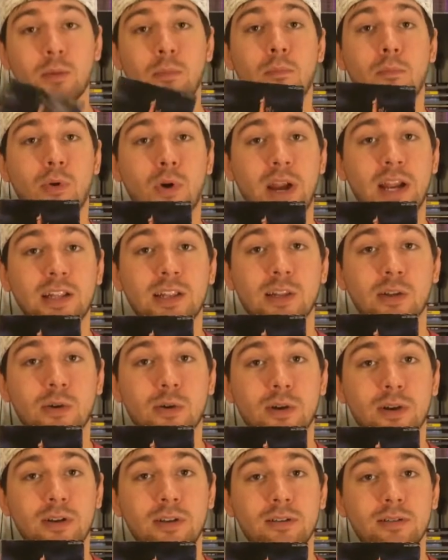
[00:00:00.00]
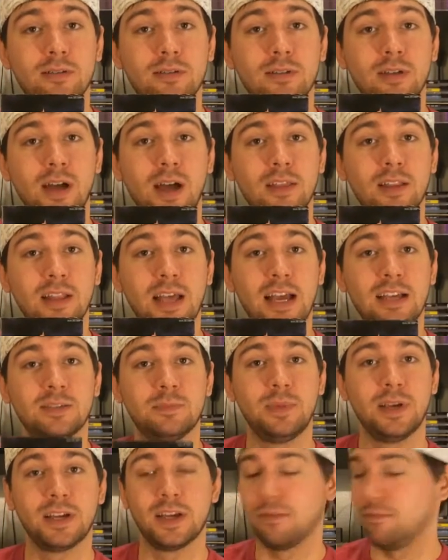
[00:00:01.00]
Brainlord. On the
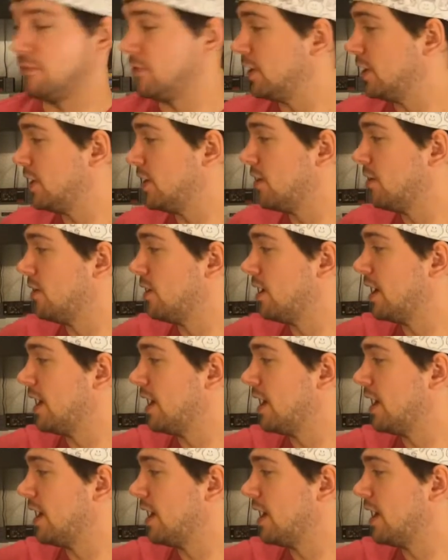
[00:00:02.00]
last pickup video,